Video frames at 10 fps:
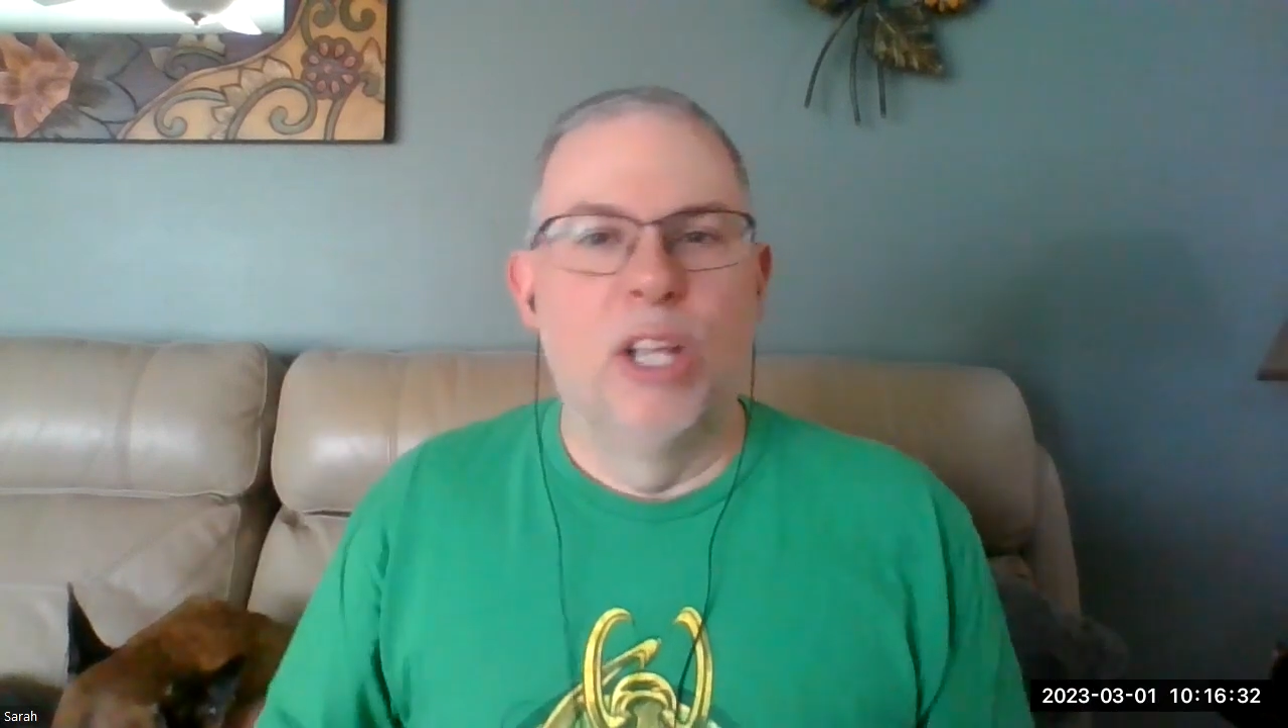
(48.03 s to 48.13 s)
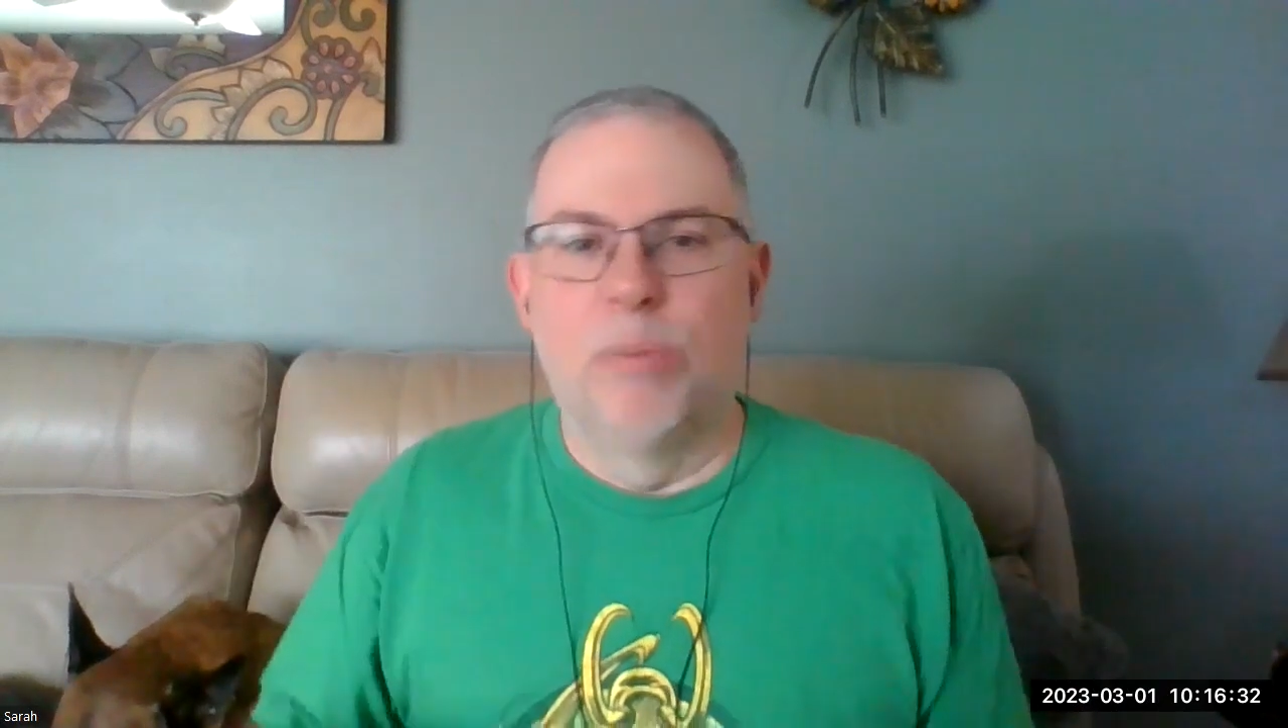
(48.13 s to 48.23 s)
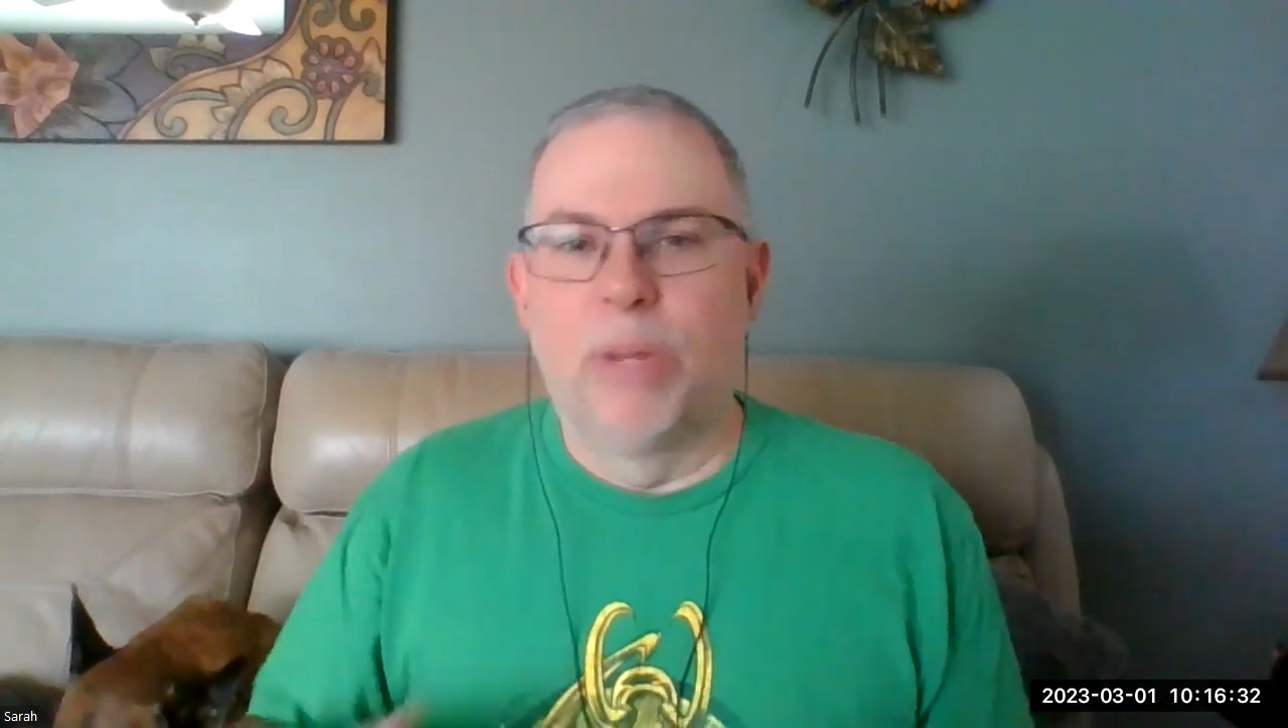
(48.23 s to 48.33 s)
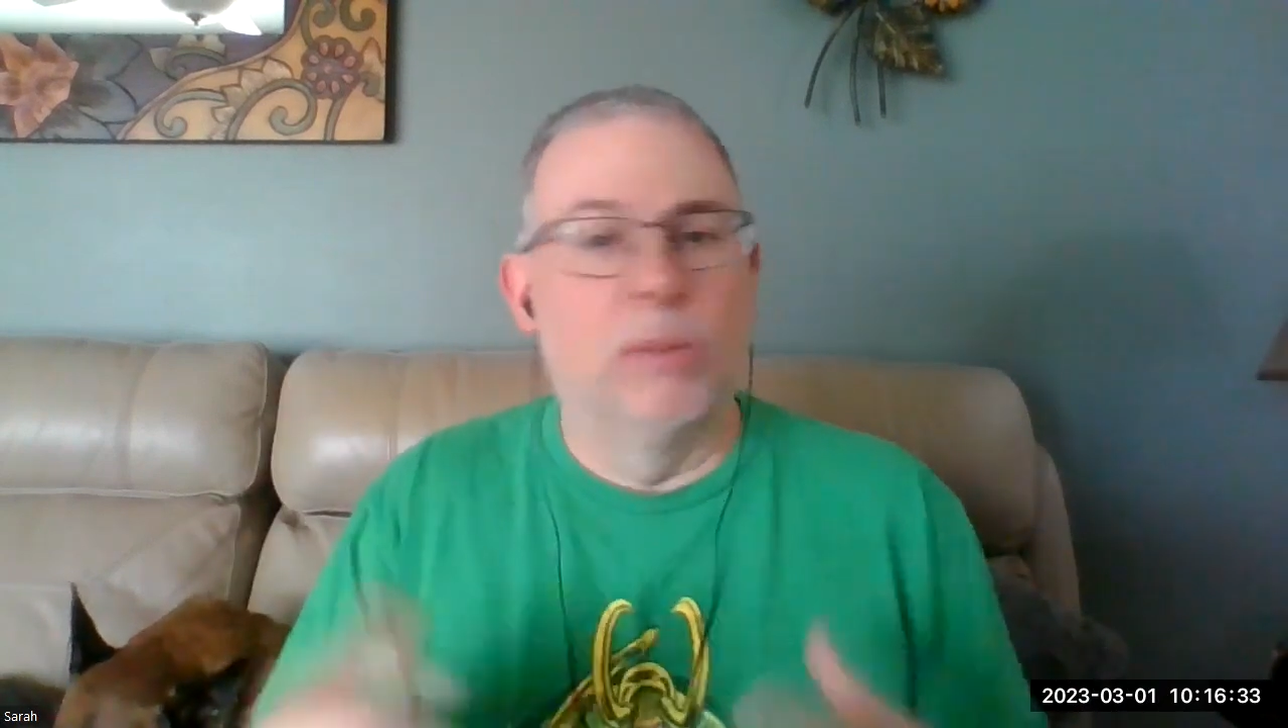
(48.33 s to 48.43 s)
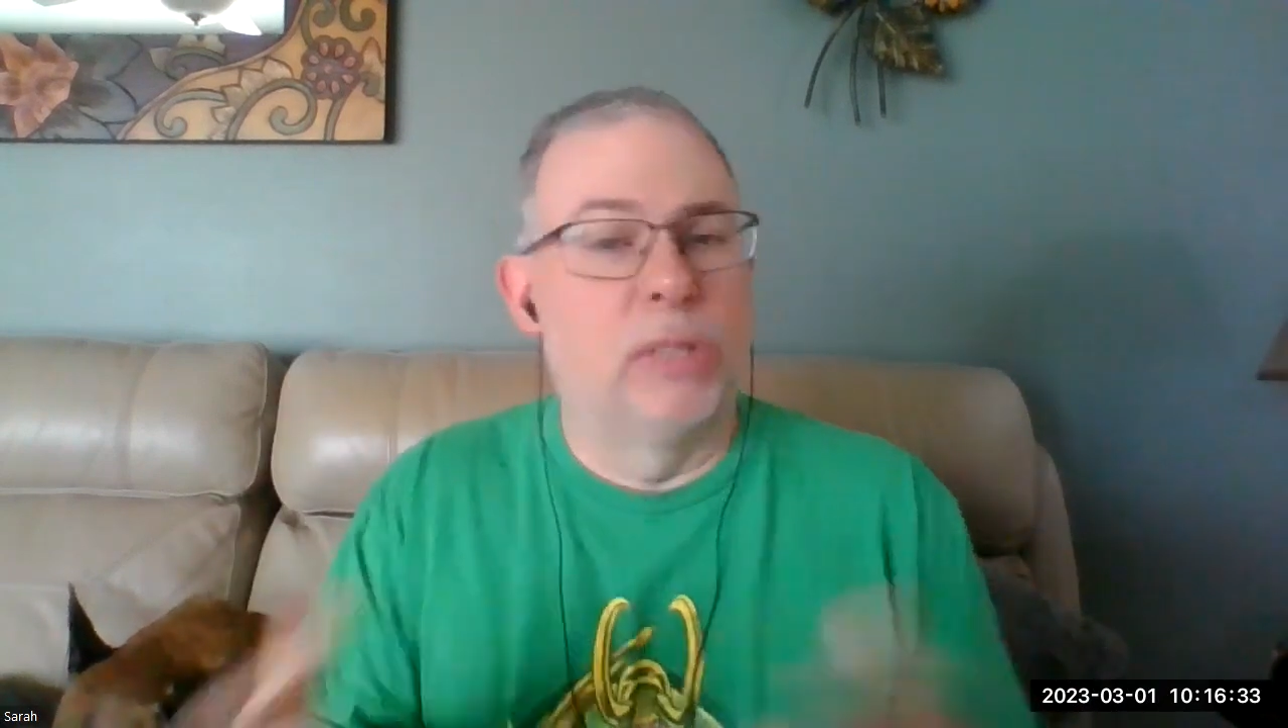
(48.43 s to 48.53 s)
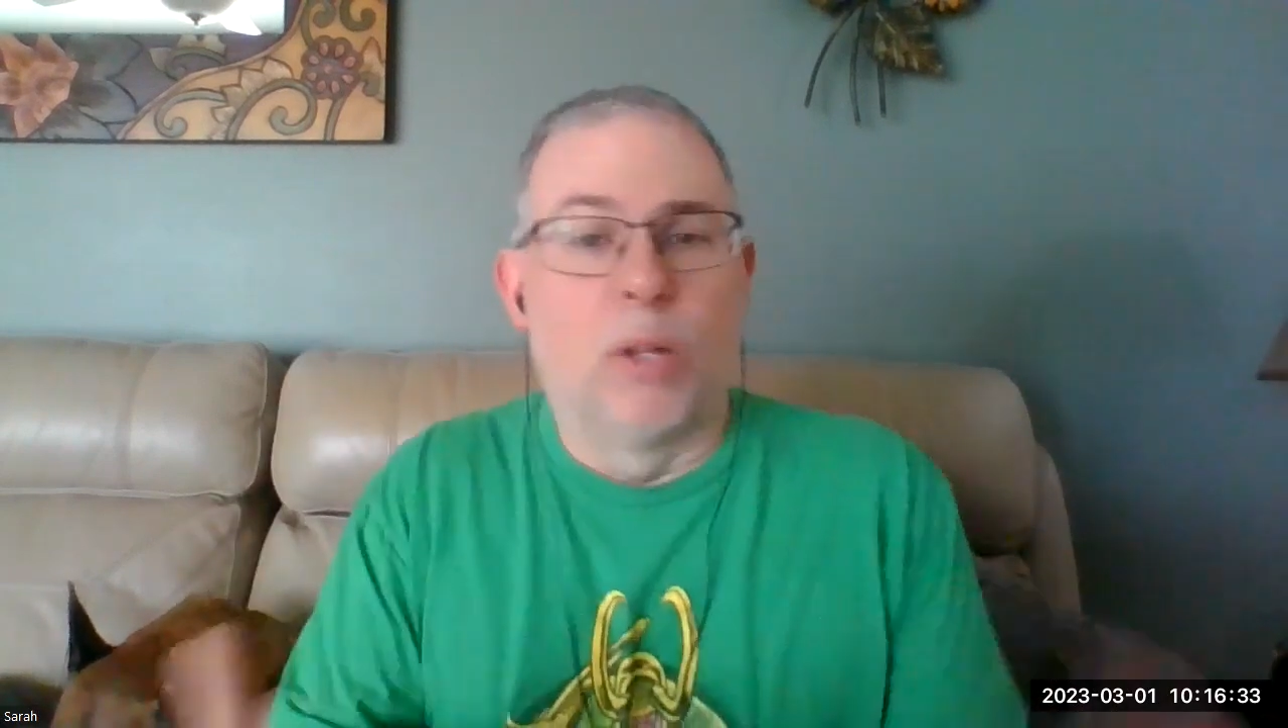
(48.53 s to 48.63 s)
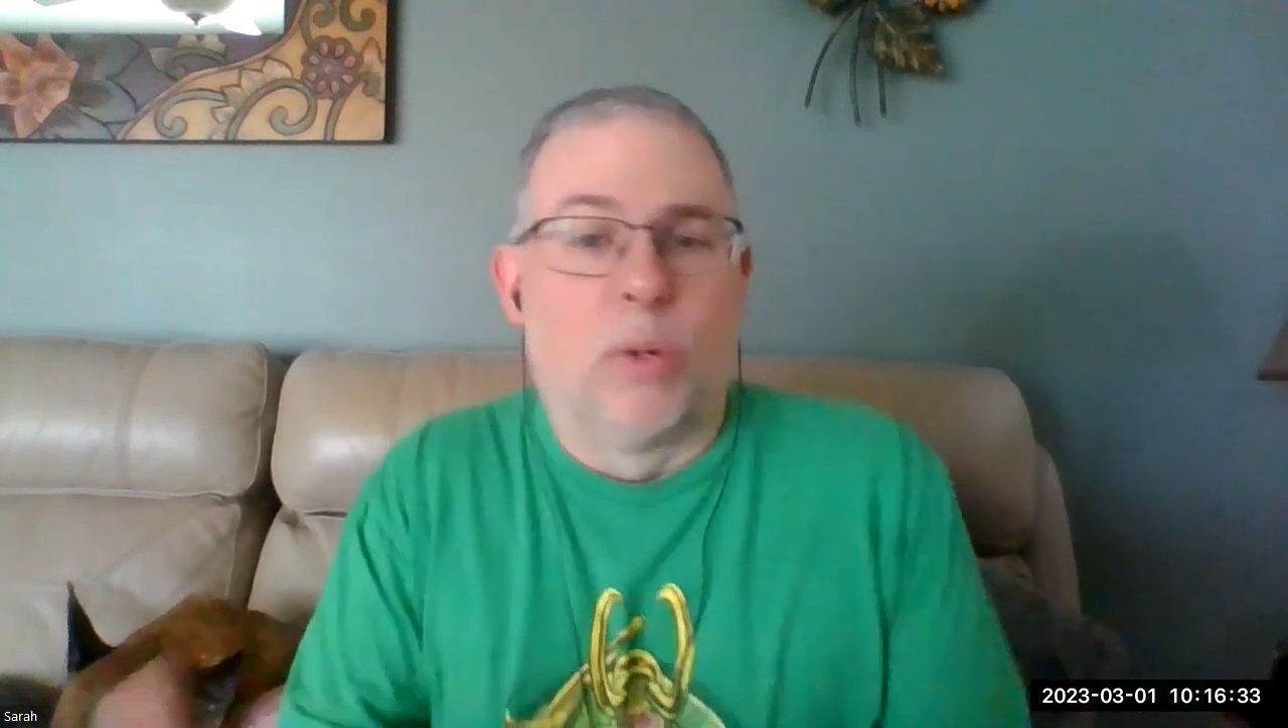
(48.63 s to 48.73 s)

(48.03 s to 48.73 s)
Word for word: but it was all